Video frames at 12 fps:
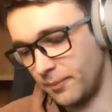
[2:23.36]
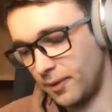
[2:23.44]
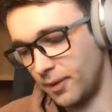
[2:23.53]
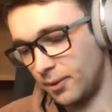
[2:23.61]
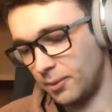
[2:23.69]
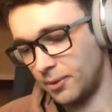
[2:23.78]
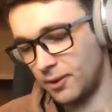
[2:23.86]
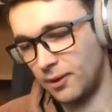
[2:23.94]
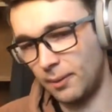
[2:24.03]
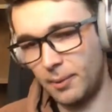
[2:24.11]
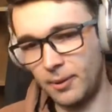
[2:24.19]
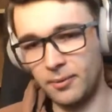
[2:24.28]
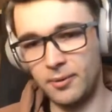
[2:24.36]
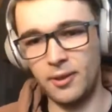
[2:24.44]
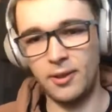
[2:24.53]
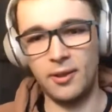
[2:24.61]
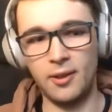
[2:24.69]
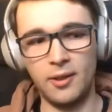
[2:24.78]
It was all about
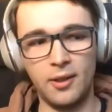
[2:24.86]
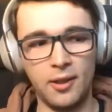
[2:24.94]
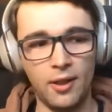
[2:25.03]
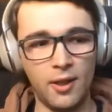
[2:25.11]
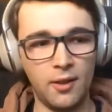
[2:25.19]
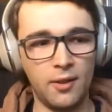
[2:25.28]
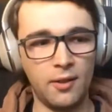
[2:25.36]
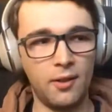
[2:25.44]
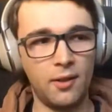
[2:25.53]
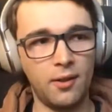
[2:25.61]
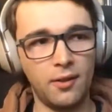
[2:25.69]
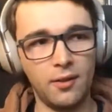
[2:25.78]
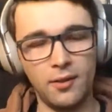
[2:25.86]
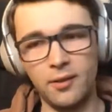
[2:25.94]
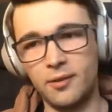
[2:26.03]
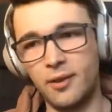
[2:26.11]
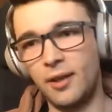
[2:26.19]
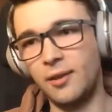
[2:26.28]
the
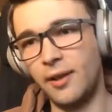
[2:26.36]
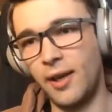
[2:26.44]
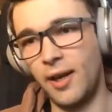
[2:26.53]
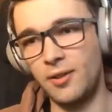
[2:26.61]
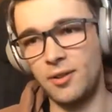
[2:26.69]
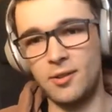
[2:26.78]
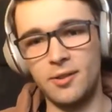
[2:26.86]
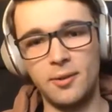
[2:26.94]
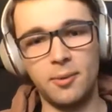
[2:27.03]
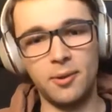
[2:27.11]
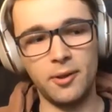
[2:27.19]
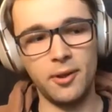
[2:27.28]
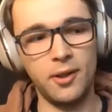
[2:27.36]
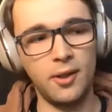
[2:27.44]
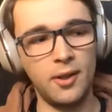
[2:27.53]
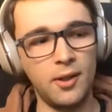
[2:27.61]
daily agency work.